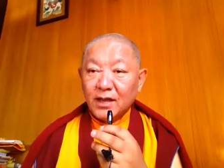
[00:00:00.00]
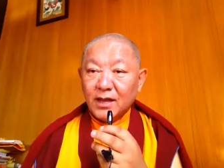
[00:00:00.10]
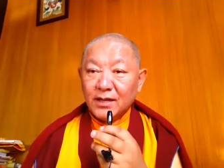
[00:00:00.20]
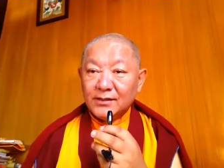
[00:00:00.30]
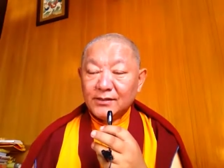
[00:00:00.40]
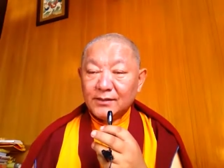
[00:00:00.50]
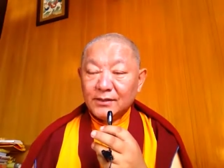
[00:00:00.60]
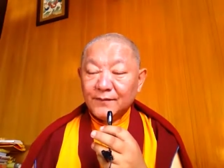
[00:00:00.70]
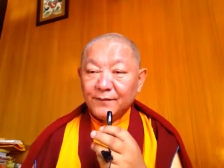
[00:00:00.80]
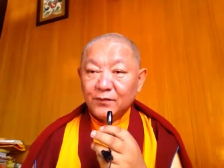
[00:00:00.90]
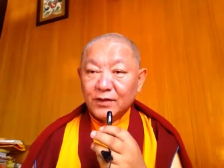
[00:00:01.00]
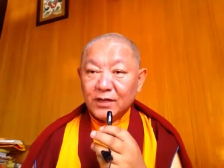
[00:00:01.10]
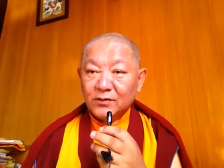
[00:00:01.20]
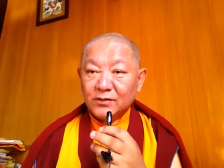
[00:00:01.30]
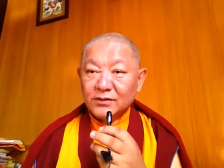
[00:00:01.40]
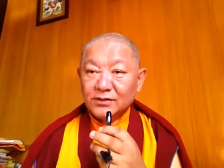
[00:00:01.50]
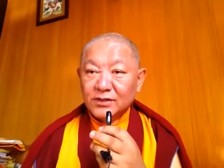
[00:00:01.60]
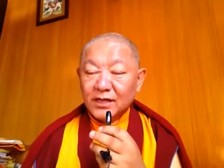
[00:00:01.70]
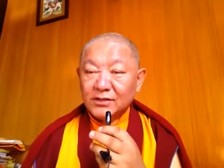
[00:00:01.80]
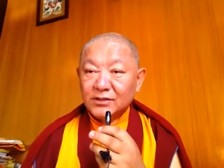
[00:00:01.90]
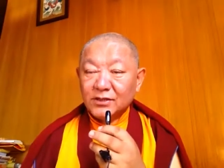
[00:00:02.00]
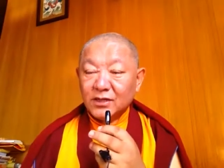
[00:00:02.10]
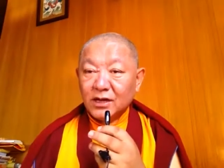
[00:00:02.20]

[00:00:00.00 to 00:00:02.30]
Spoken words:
And if you cannot change the